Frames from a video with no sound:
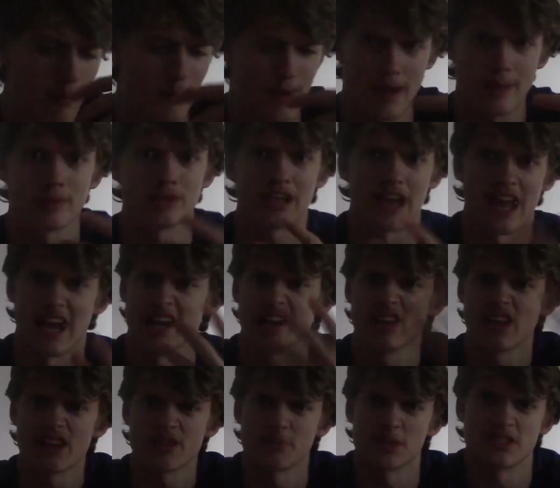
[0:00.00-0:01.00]
be able to
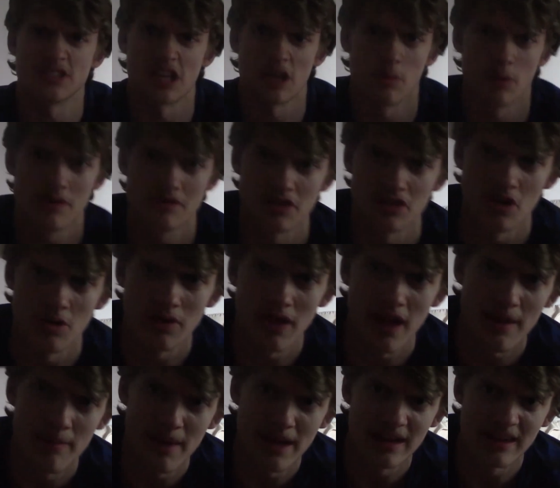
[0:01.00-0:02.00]
analyze my sound waves and know
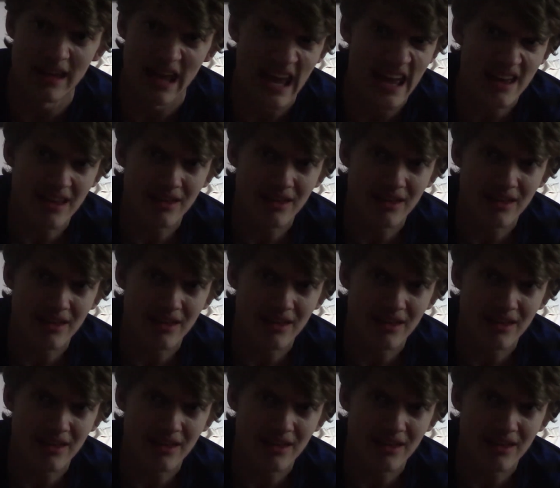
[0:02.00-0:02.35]
that I mean cake?